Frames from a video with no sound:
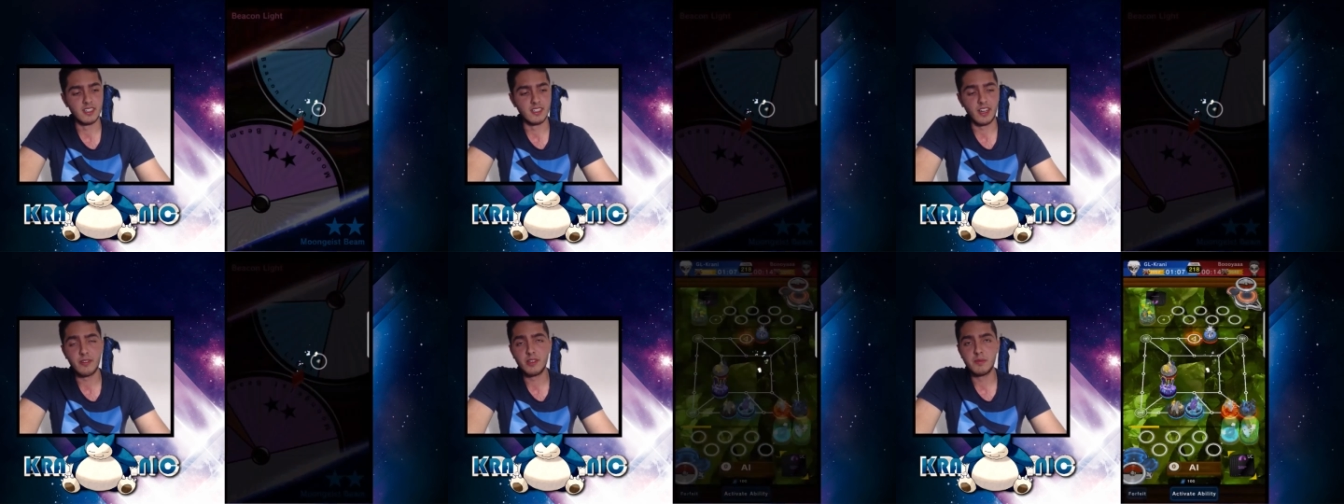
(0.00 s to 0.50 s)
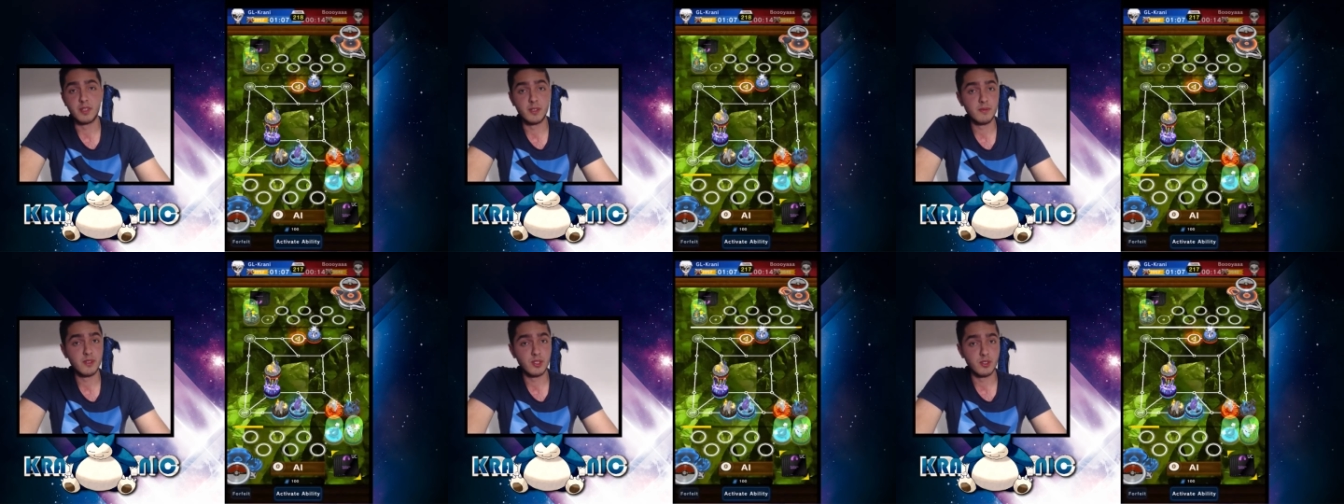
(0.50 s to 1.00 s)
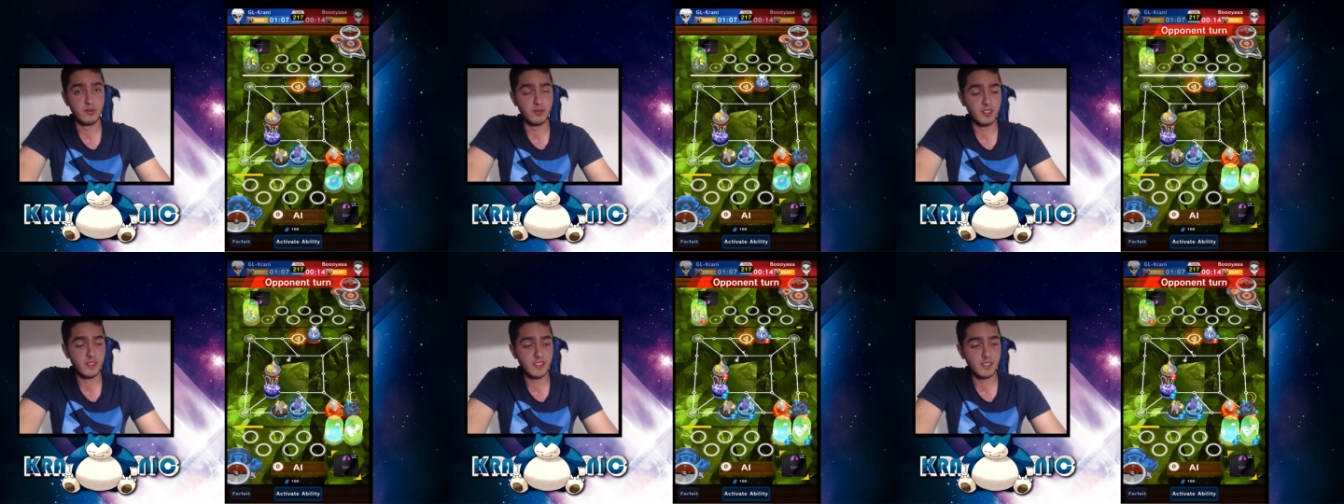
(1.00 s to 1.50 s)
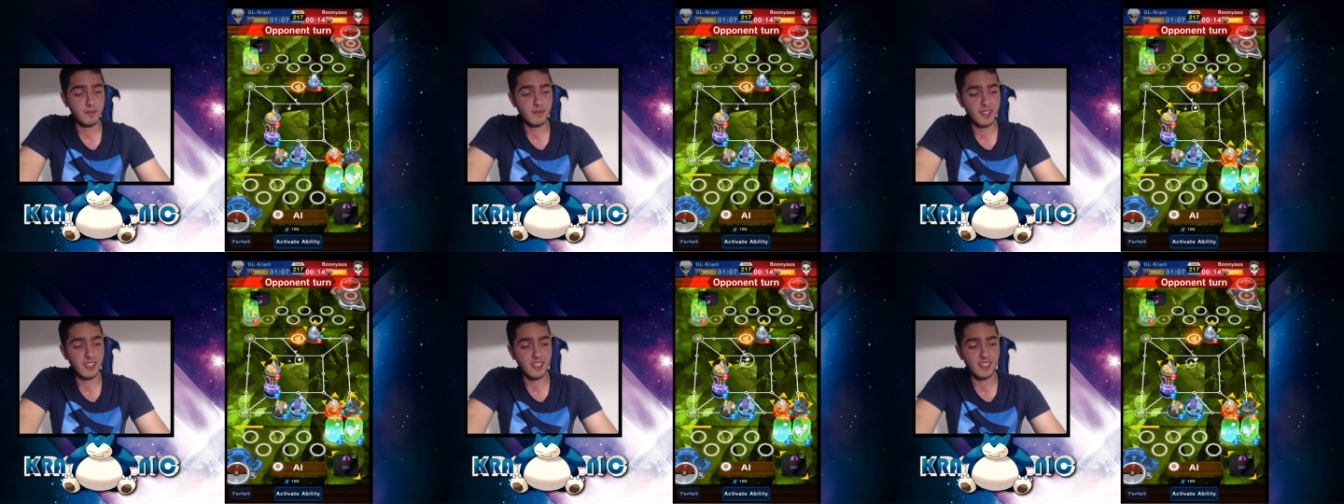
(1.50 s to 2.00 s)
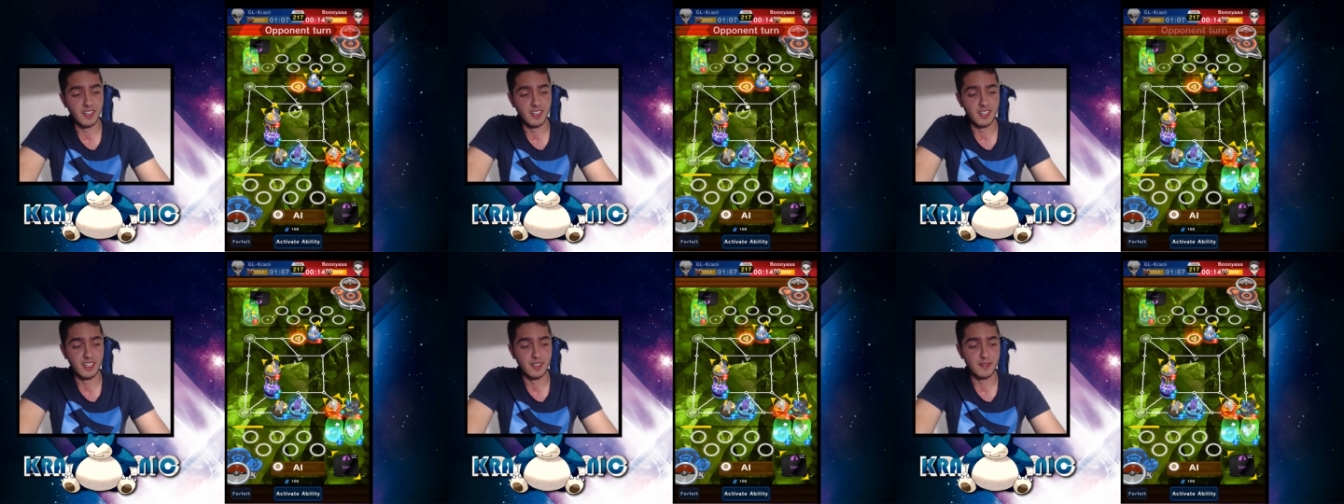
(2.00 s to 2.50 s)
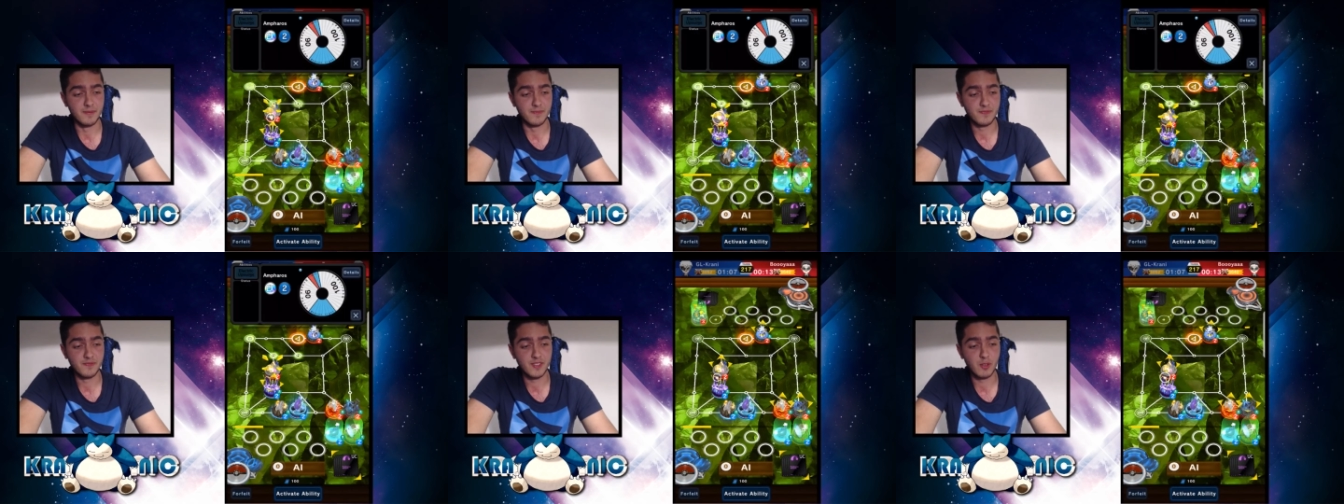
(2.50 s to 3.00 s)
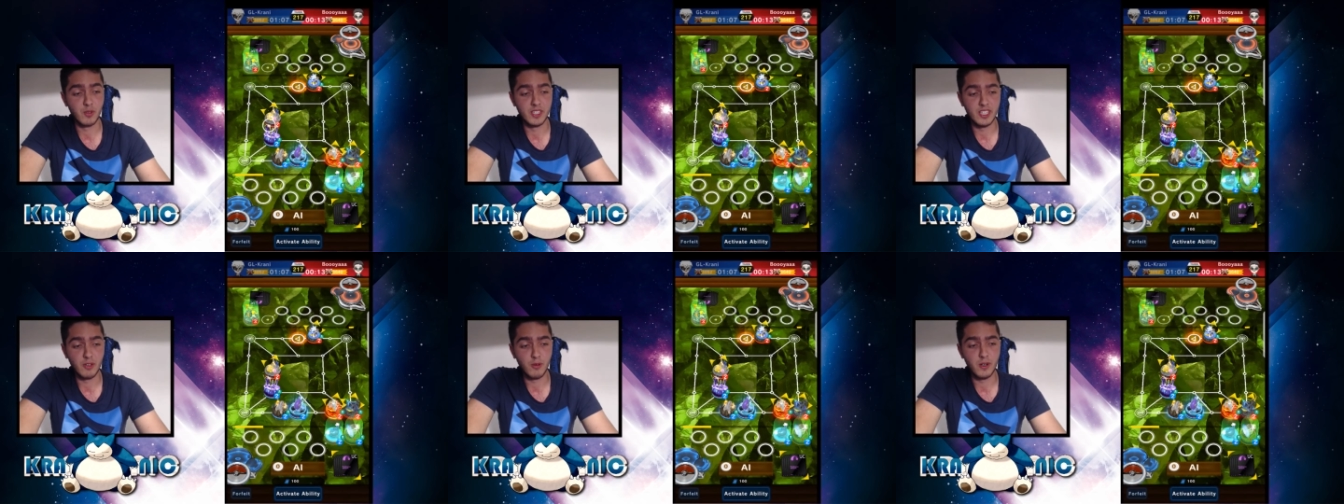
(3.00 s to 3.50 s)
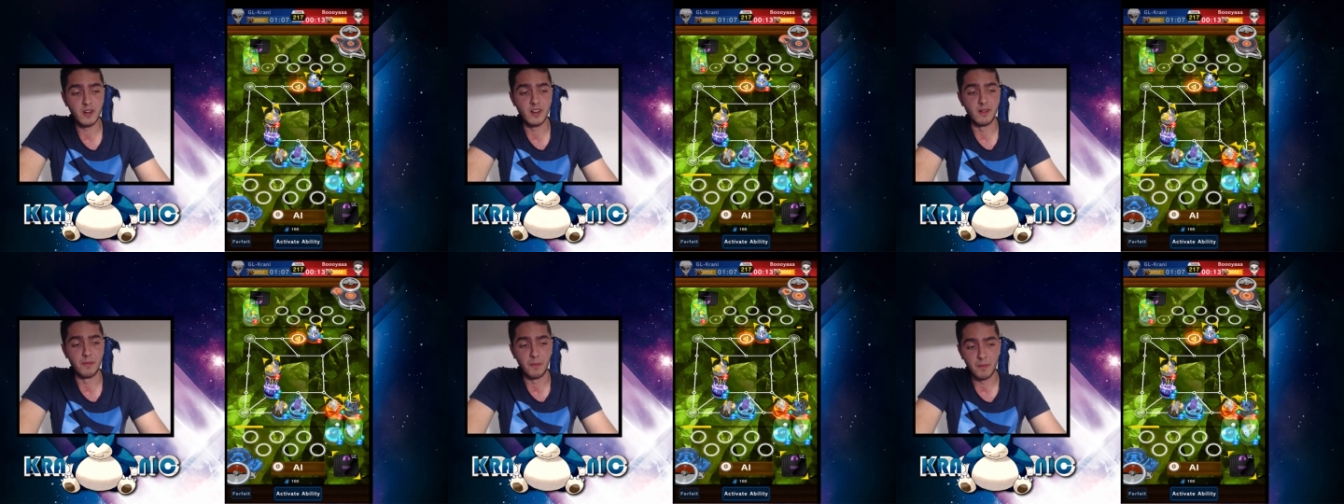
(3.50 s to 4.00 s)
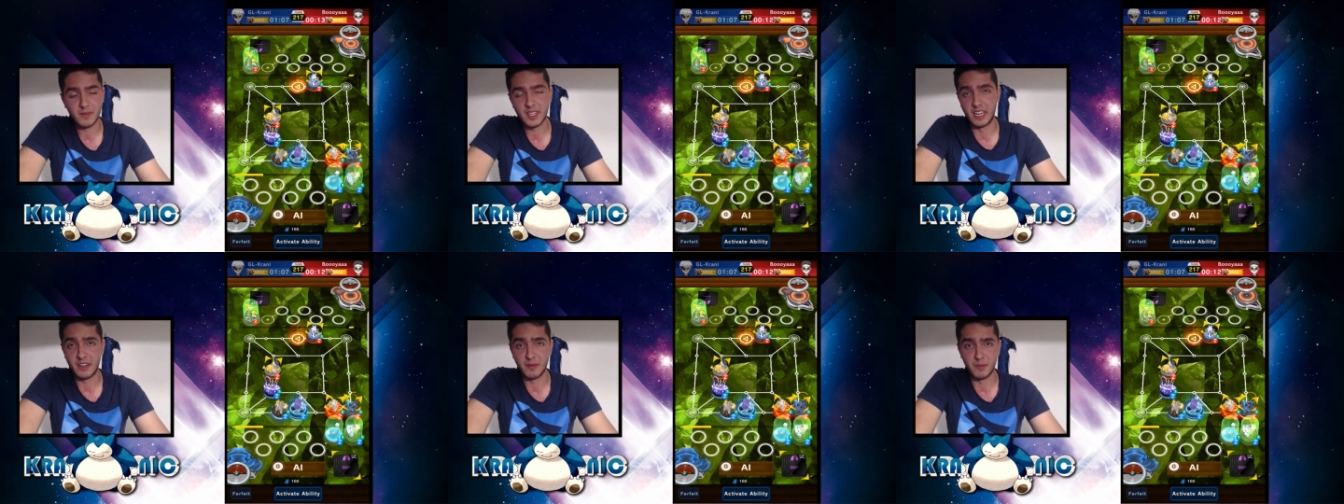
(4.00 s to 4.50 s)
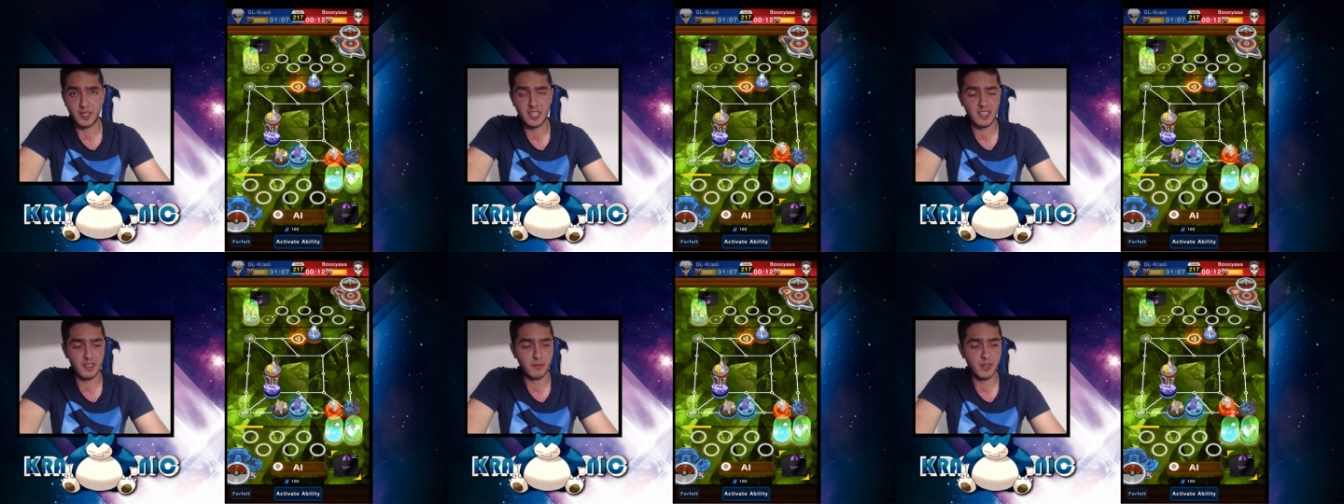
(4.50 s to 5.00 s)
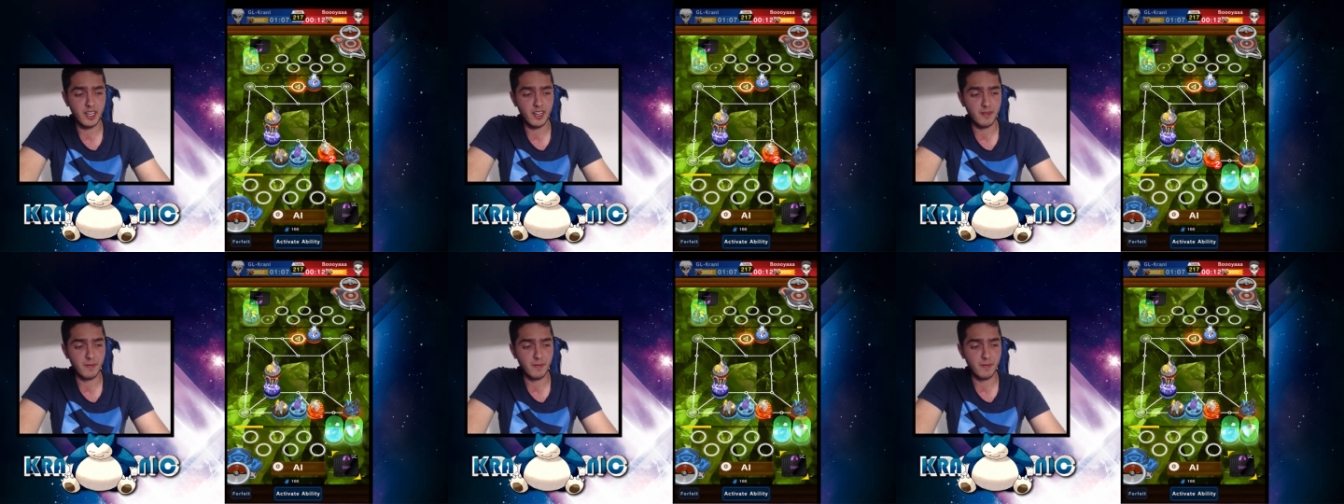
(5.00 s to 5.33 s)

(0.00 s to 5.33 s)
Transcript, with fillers: I remember to fear them. Um, when they were kind of meta, meta.